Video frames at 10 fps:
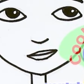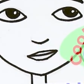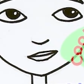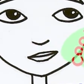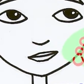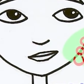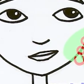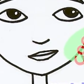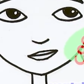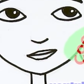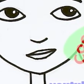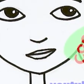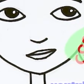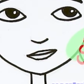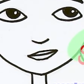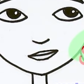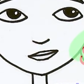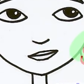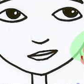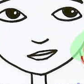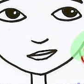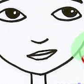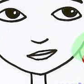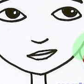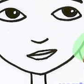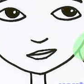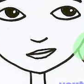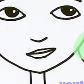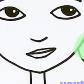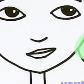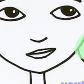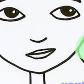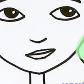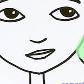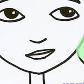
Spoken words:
Nobody speaks.